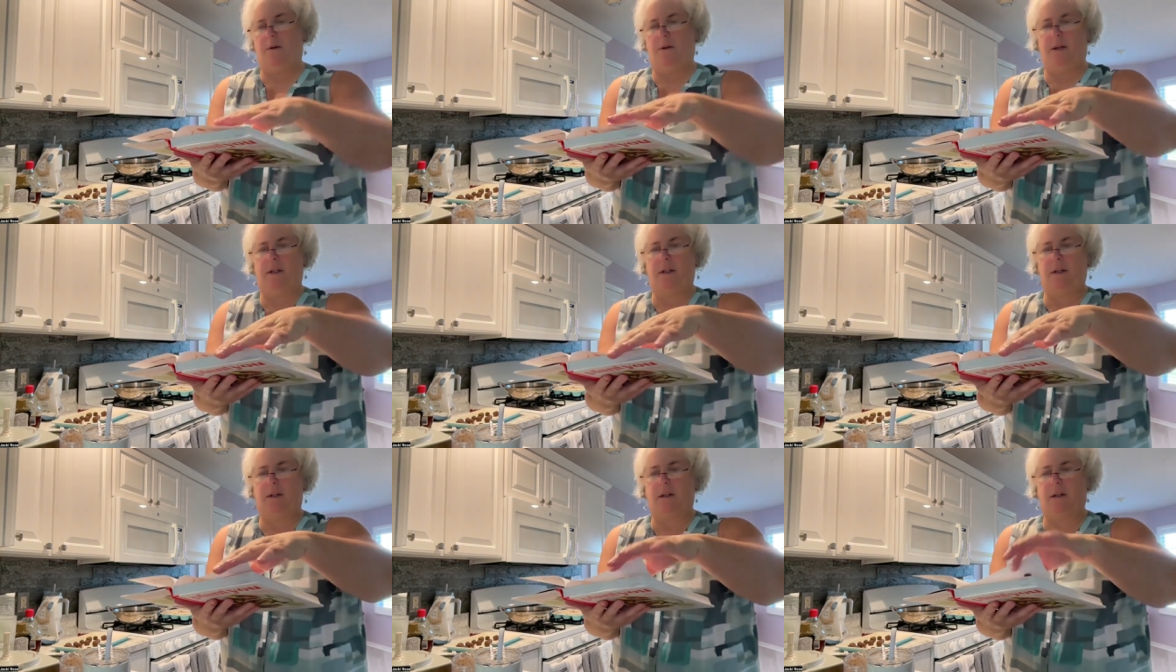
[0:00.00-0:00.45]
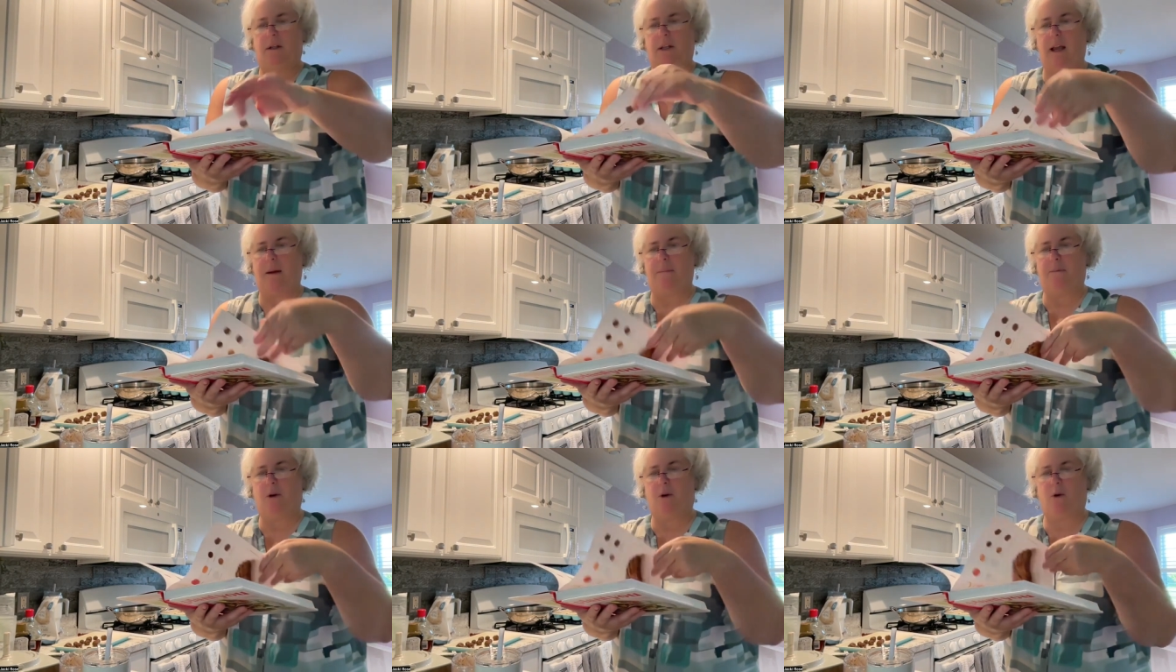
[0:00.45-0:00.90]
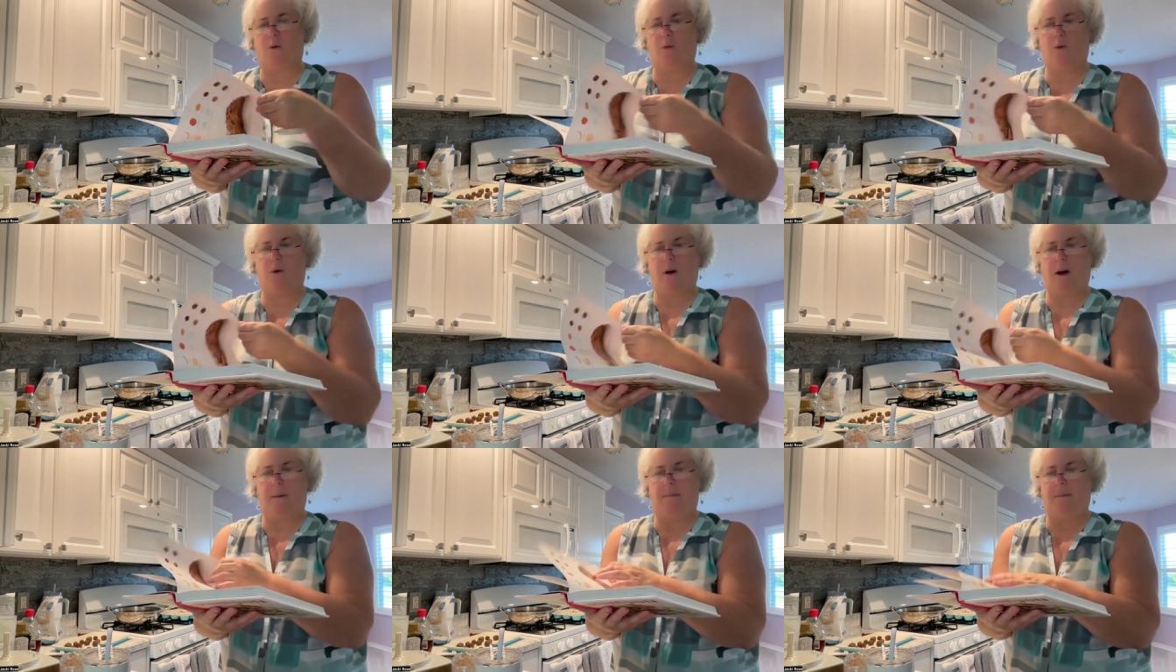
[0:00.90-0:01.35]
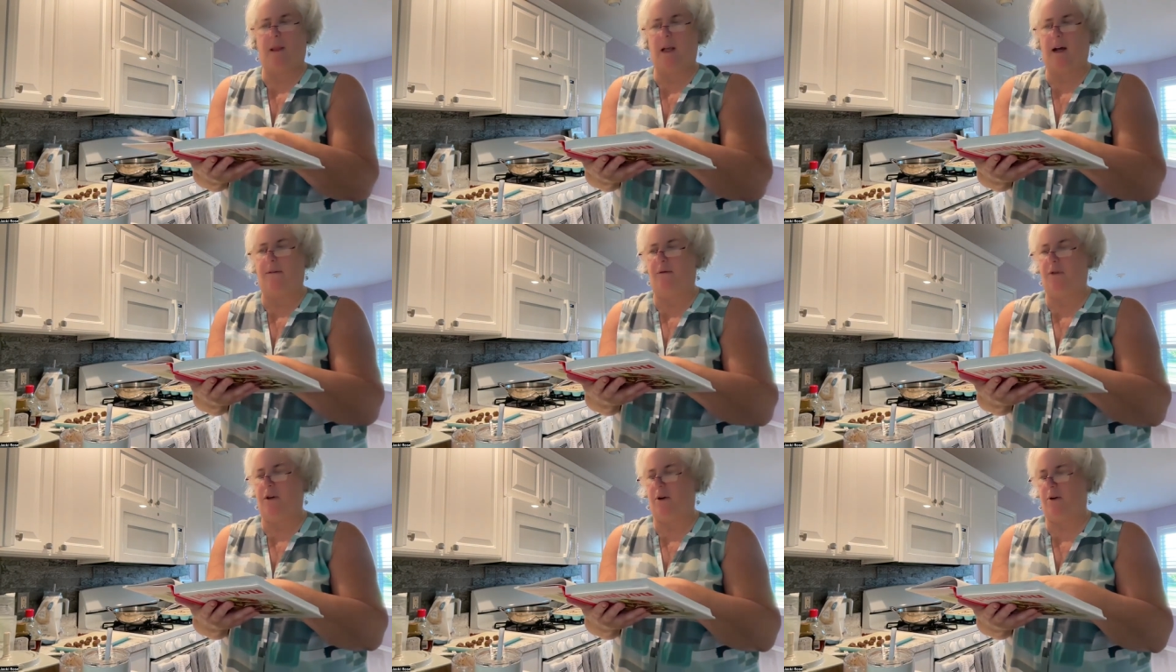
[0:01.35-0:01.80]
This is the same book where I
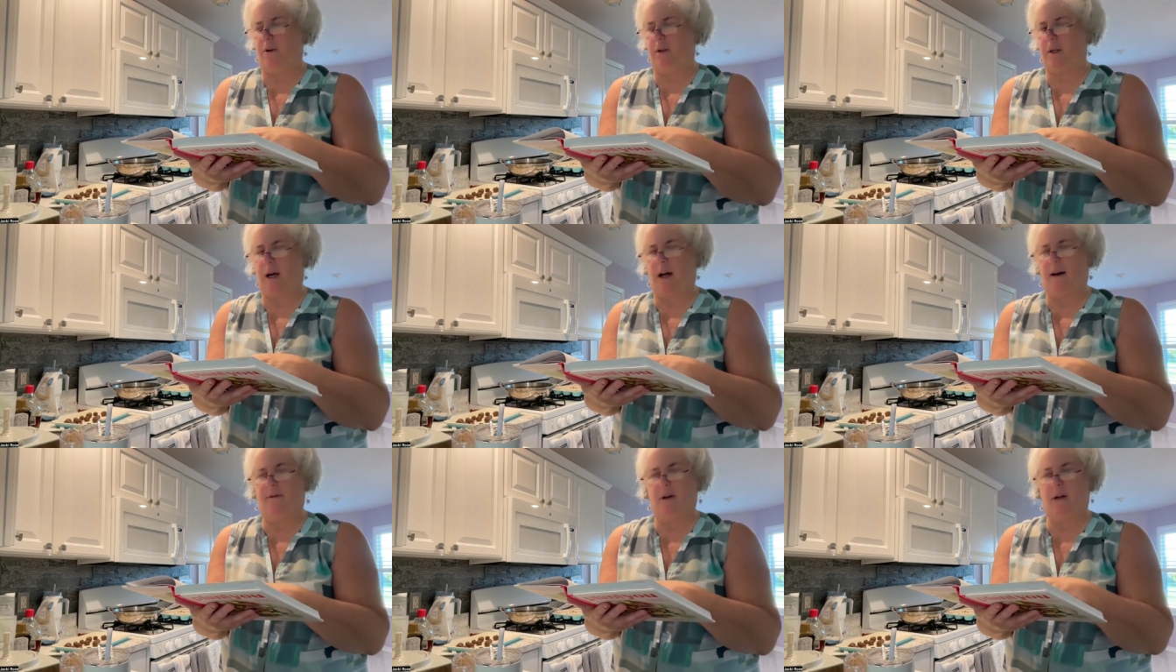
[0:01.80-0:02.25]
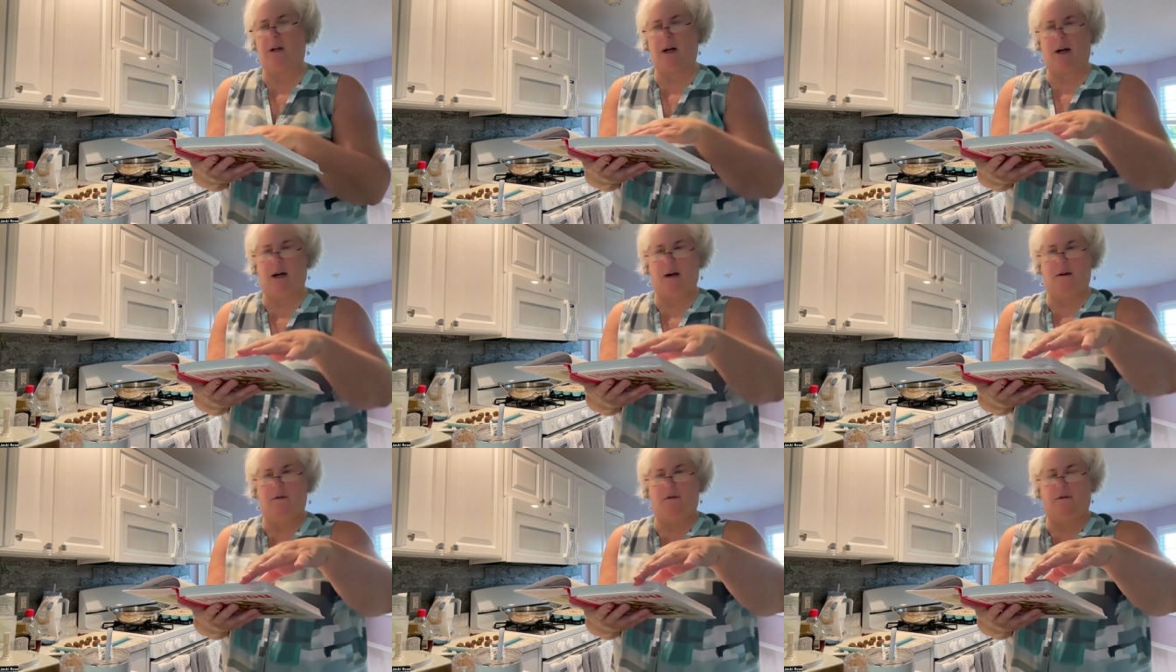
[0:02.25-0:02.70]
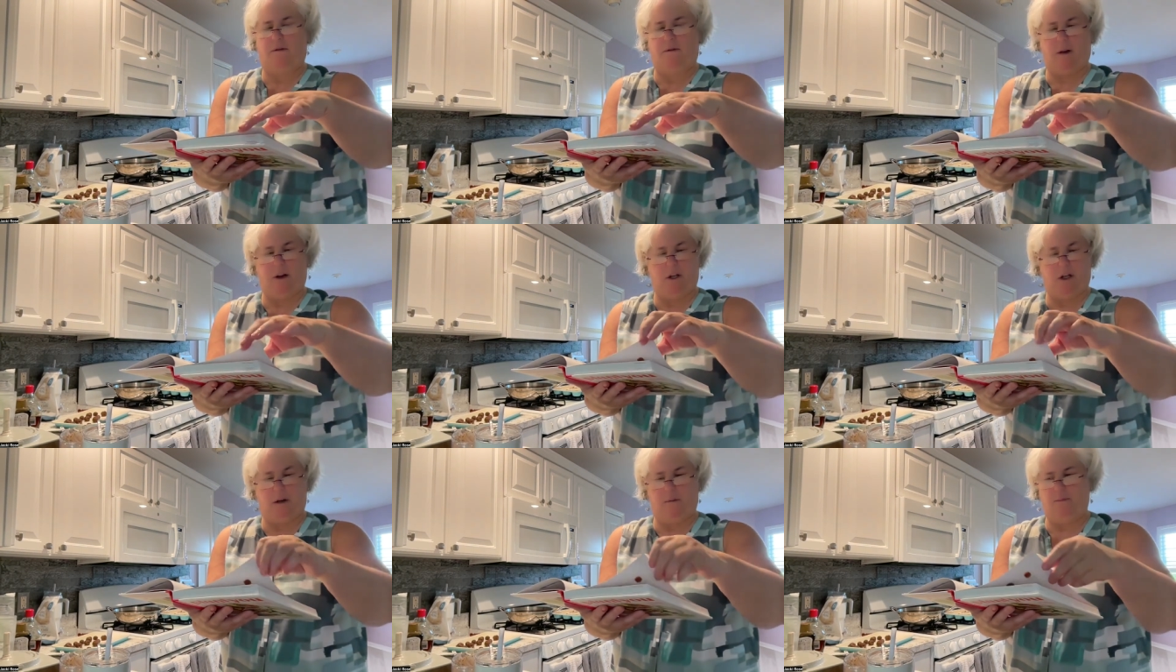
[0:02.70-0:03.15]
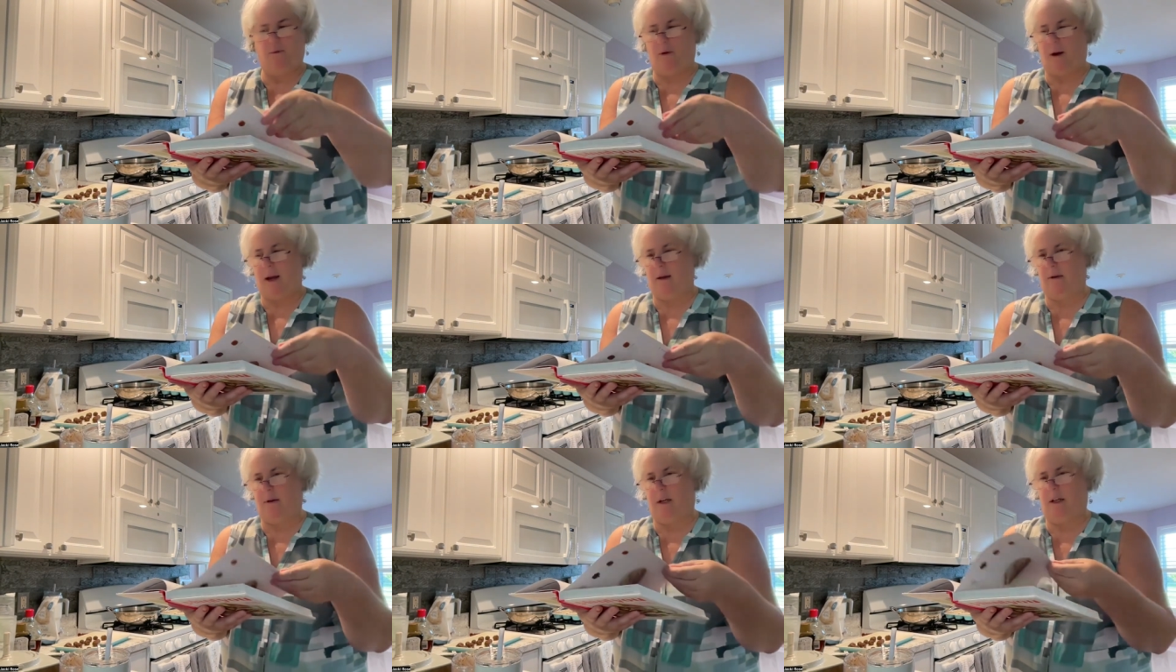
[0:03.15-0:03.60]
love those avocado fudgy
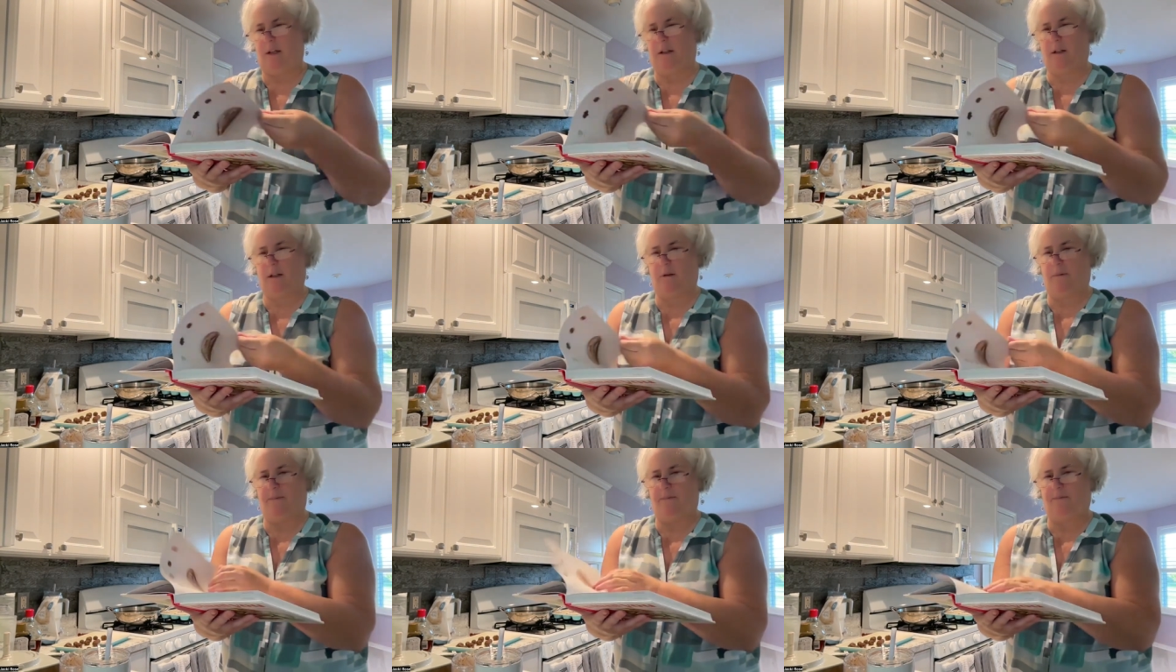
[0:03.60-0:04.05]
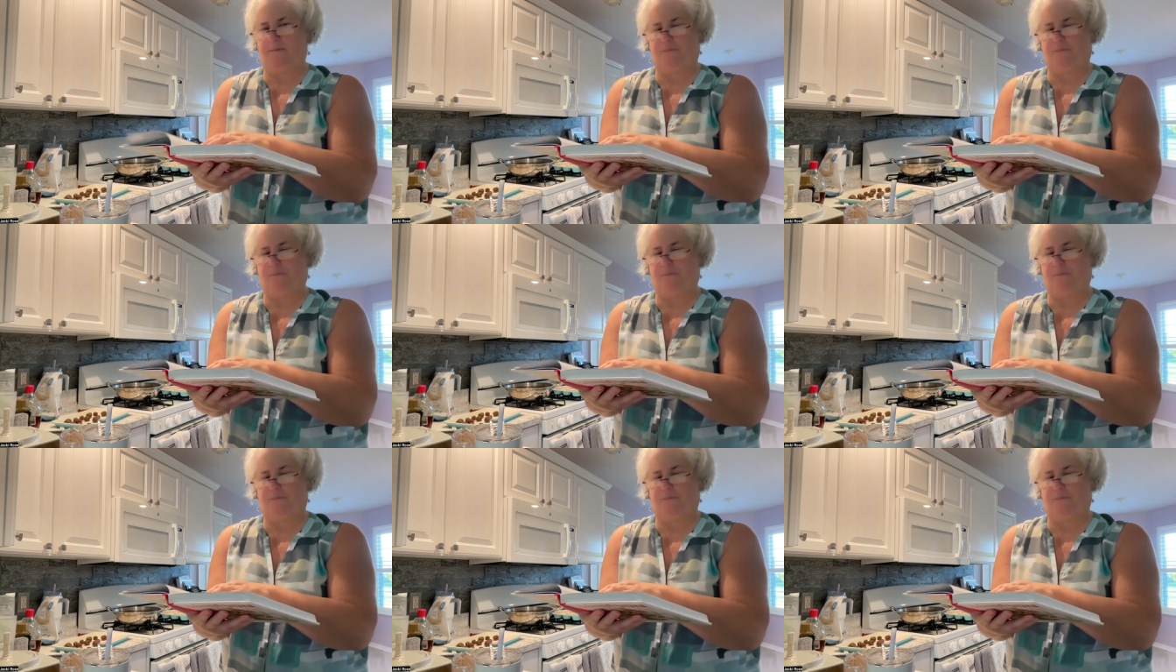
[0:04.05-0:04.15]
brownies.